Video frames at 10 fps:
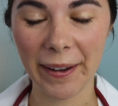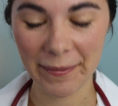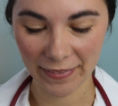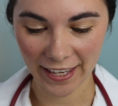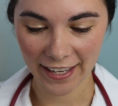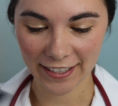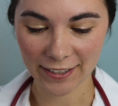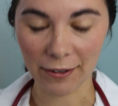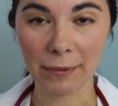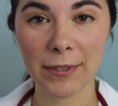Okay,
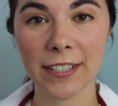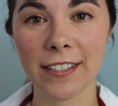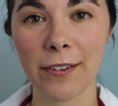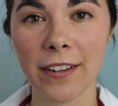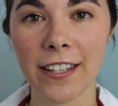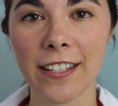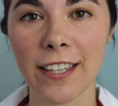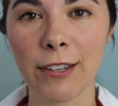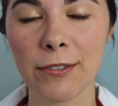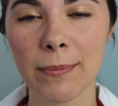so I'm just going
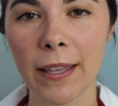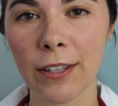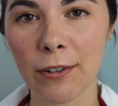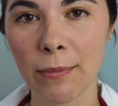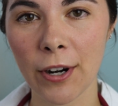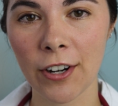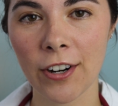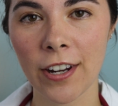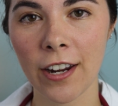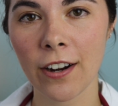to use my little
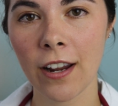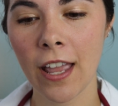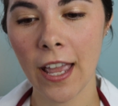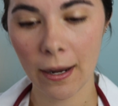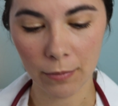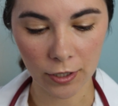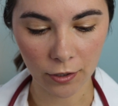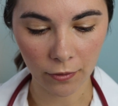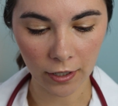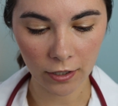marker here. I'm
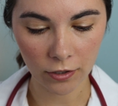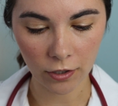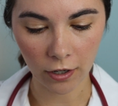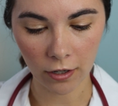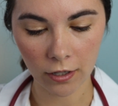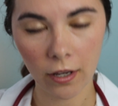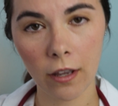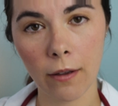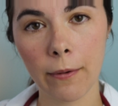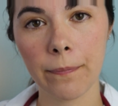just going to start
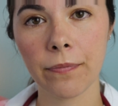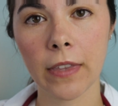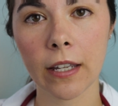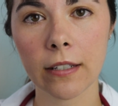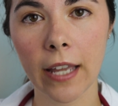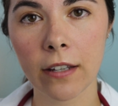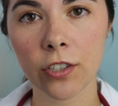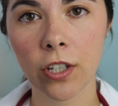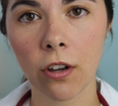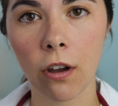
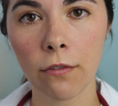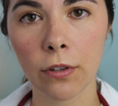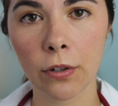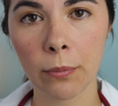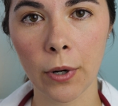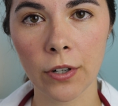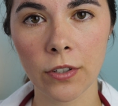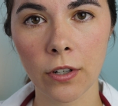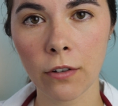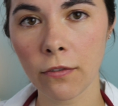dashing off little
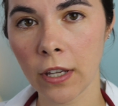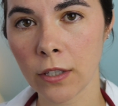parts on your